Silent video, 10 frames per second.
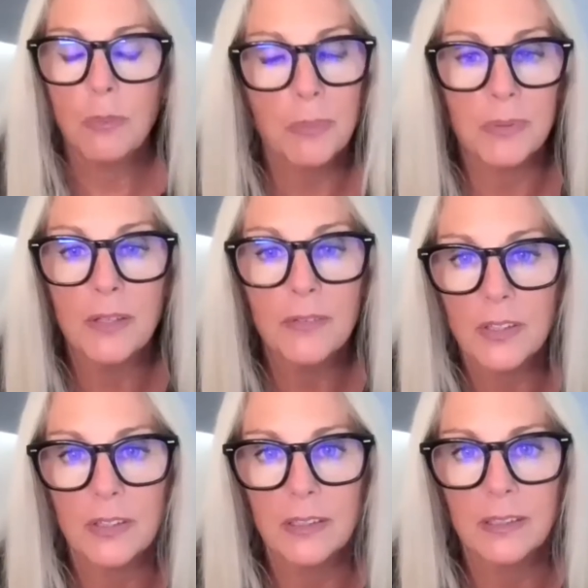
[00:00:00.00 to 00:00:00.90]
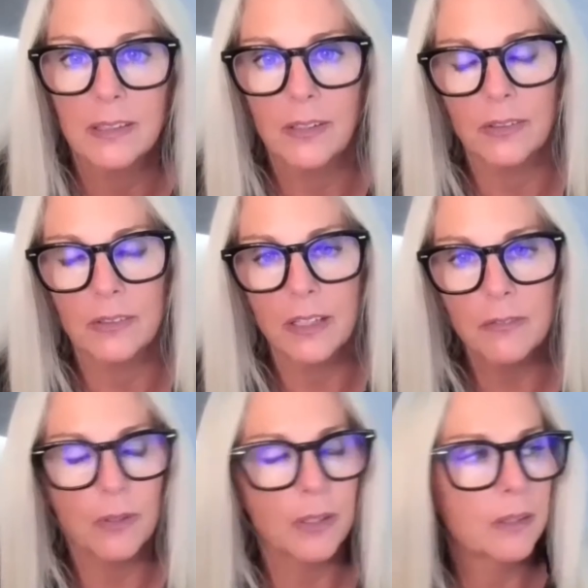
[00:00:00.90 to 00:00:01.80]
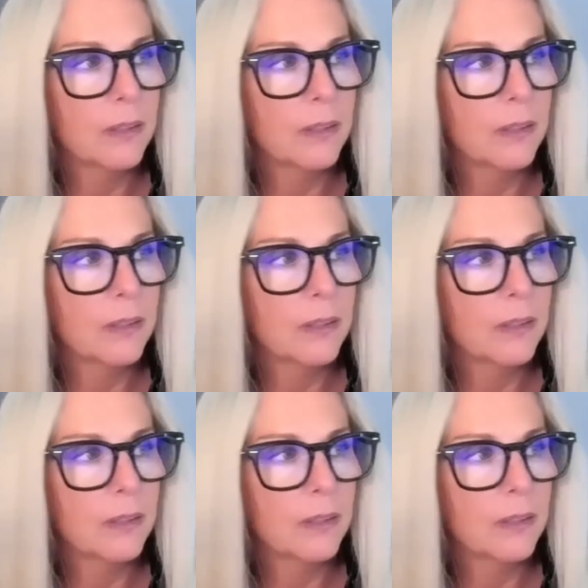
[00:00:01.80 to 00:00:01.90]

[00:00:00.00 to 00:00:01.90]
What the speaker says: himself that they're in love with,